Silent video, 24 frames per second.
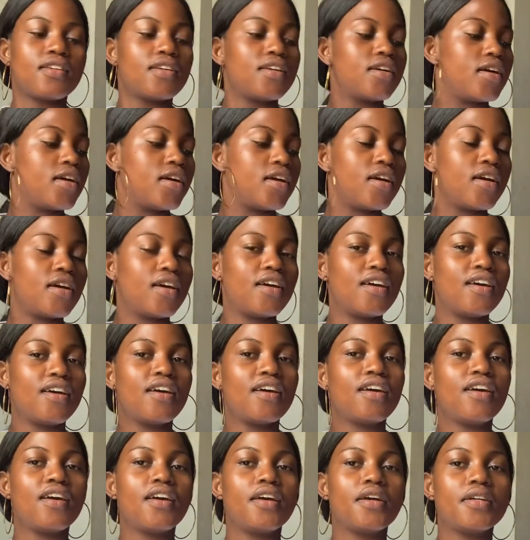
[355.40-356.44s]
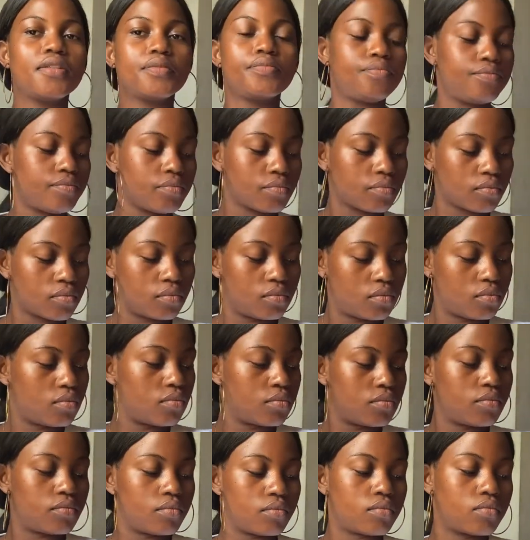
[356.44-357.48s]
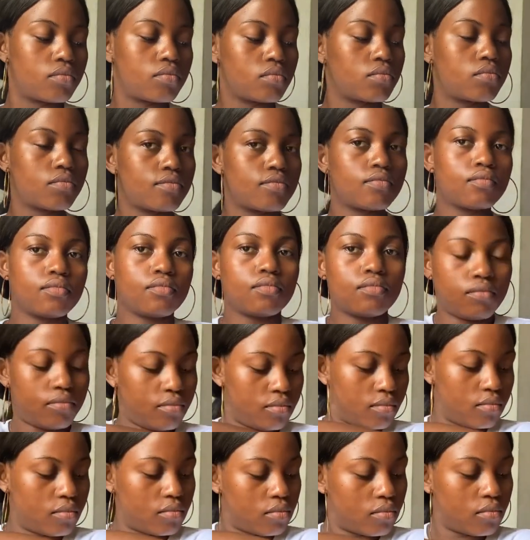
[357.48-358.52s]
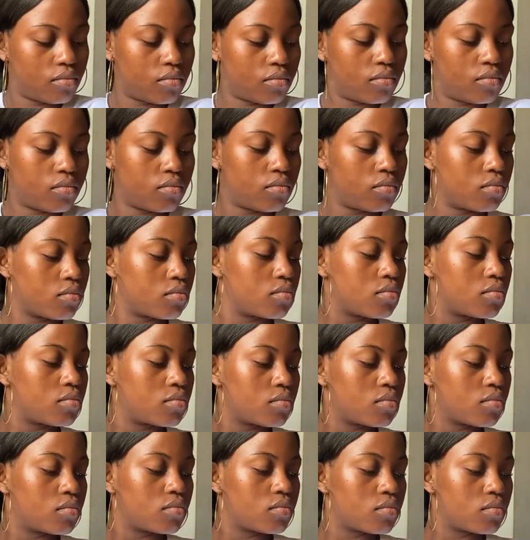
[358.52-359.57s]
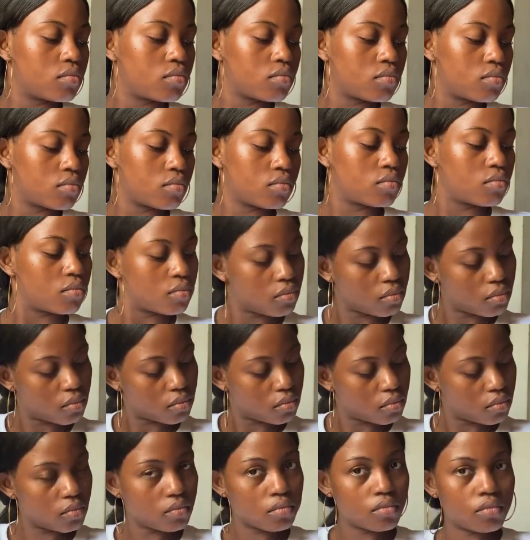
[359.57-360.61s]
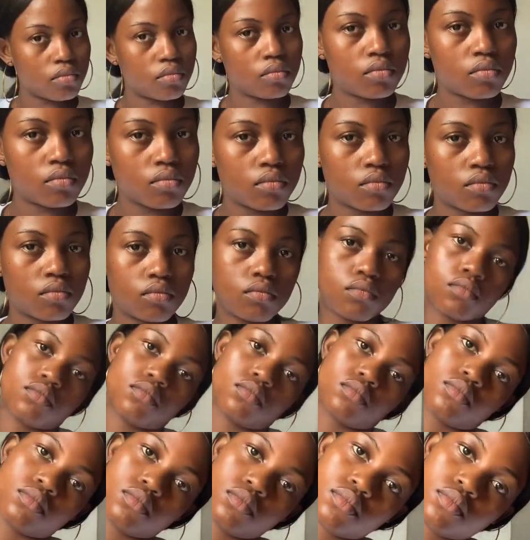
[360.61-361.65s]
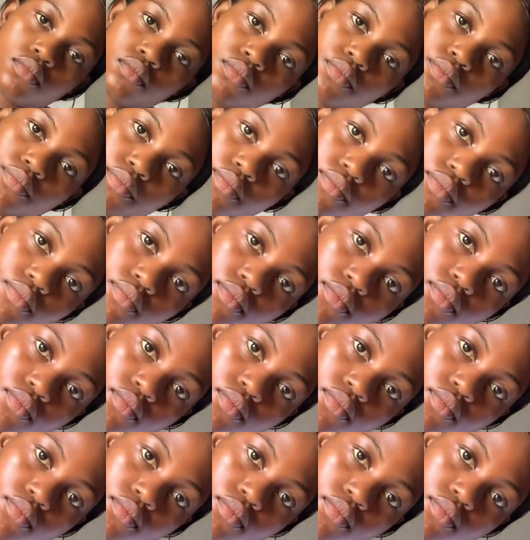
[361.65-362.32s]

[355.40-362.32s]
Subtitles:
Nothing is said.